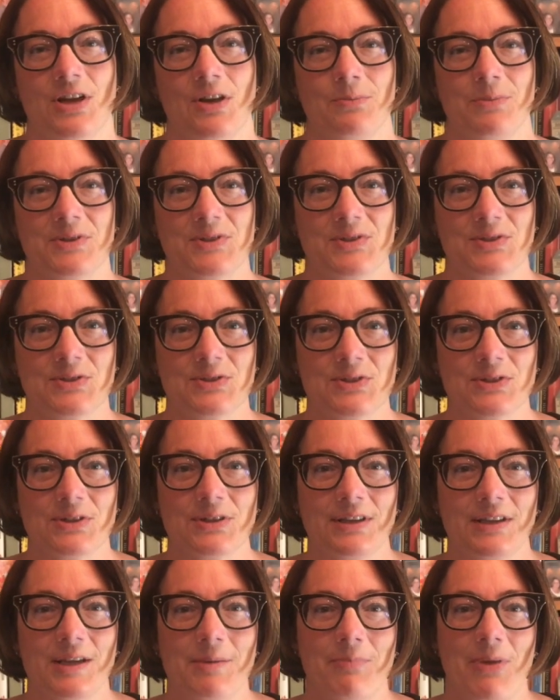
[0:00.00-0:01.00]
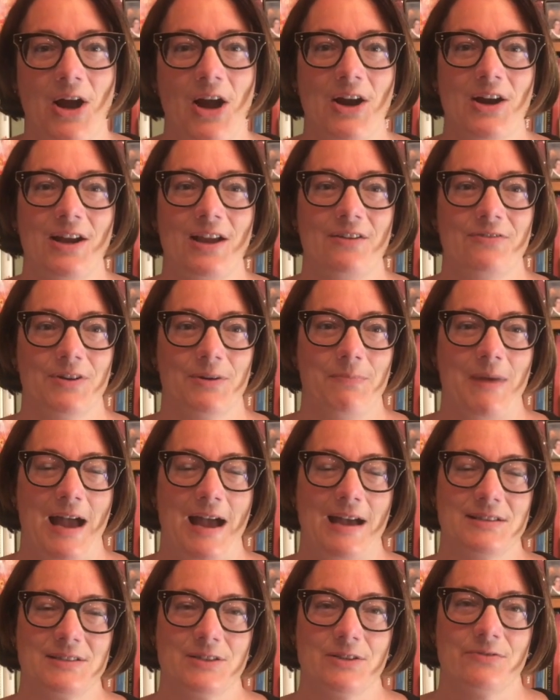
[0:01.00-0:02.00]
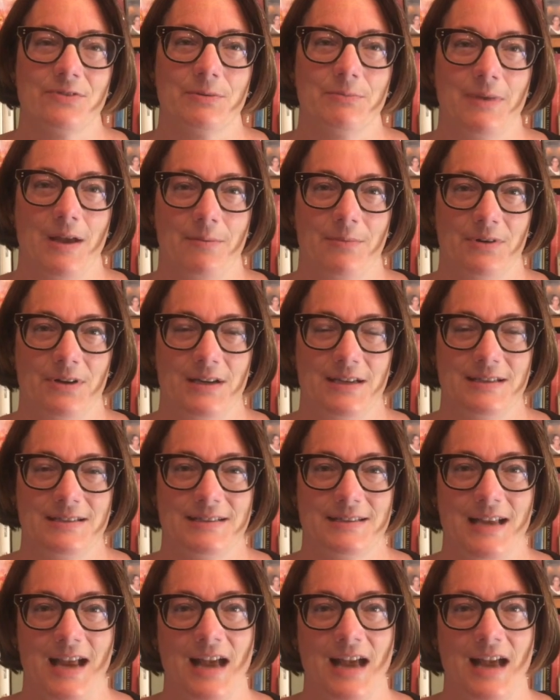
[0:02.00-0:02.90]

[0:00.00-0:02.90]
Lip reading: almost certainly part of your Passover memories,